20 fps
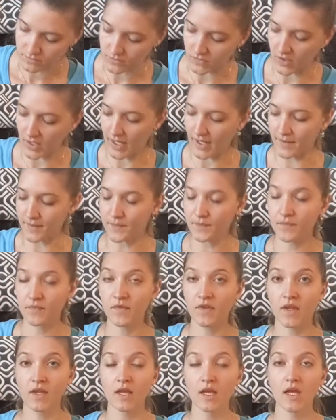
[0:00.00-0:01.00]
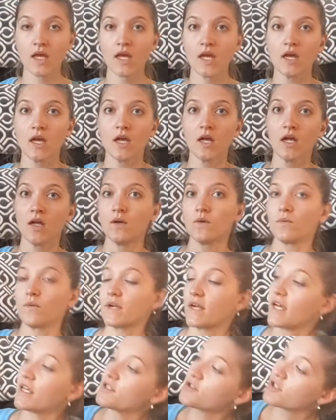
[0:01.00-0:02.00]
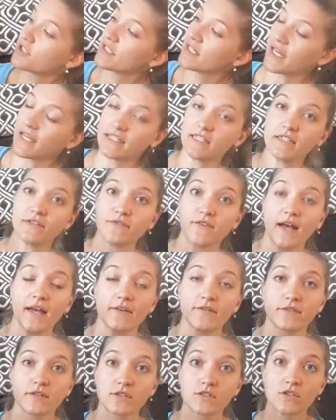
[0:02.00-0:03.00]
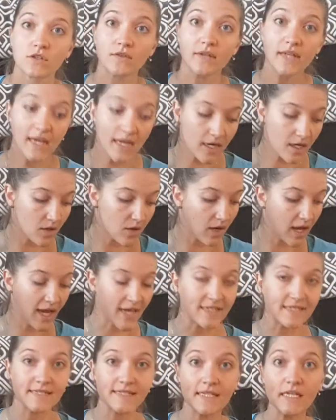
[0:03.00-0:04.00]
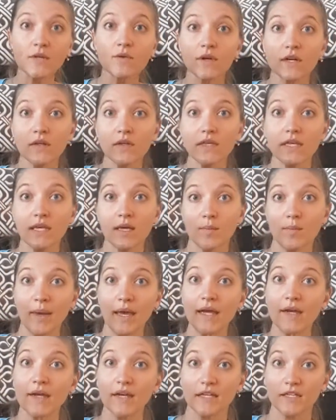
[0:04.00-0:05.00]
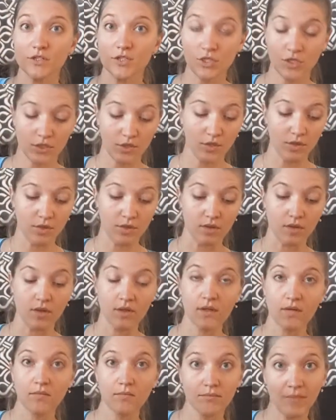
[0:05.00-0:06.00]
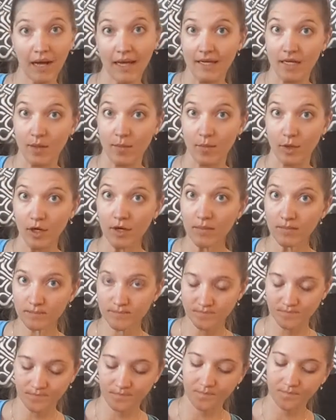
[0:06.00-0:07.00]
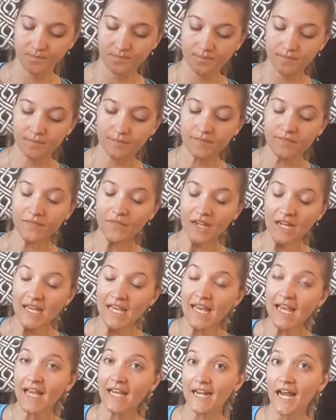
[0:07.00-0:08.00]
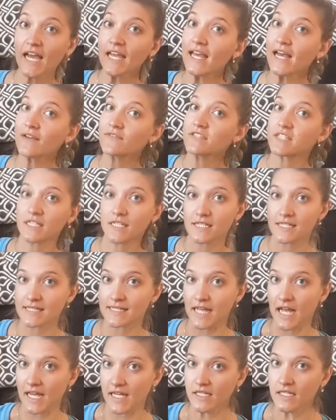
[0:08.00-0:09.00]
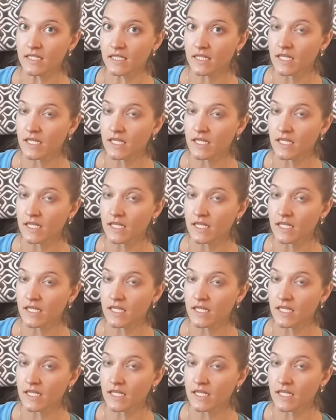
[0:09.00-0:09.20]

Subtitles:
Okay, 195. So now I secretly compare it to my number, and I have to decide,